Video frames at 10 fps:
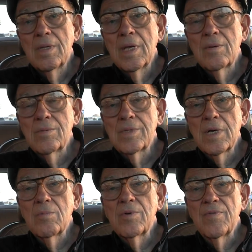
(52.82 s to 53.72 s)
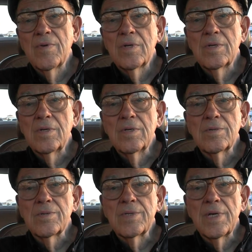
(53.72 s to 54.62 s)
That was how we felt in
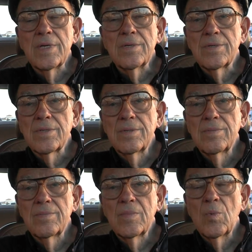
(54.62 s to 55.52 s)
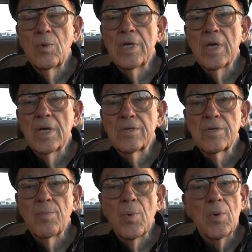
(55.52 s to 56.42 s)
those days. We
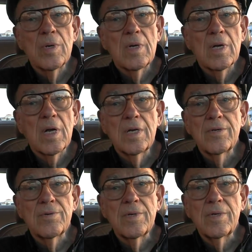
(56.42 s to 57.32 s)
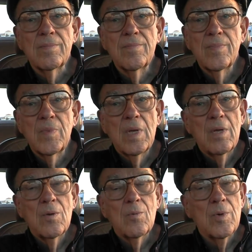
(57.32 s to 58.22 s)
supported our country.
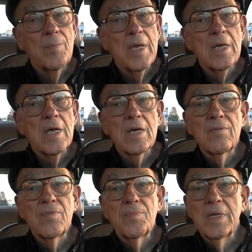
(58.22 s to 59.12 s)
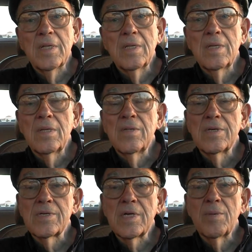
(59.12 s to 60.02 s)
We may not have been
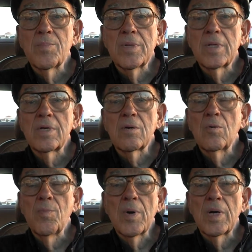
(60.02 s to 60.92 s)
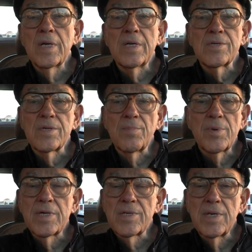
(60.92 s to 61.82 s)
the same political party as the
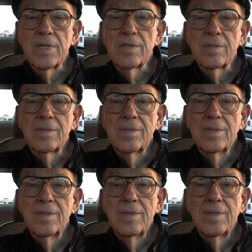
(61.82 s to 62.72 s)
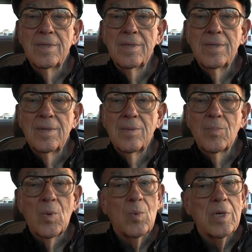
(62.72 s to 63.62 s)
president,
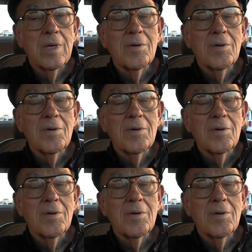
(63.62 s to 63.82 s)
but when the